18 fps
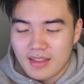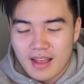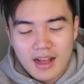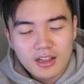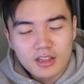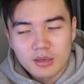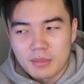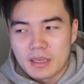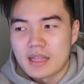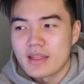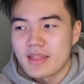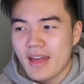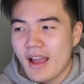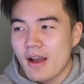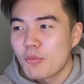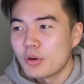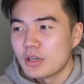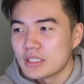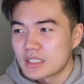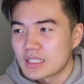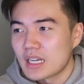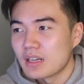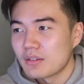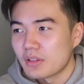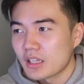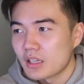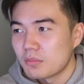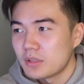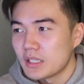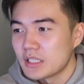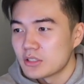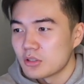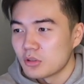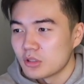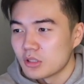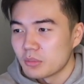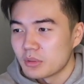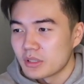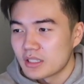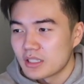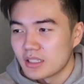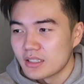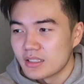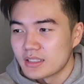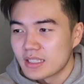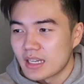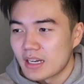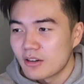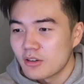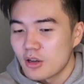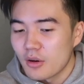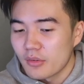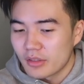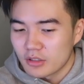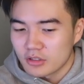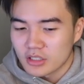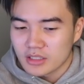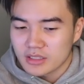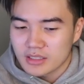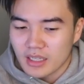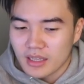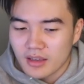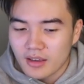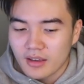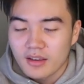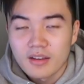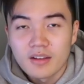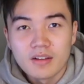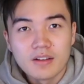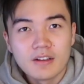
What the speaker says: I'll admit that one is kind of like a placeholder because I don't know if they'll just say,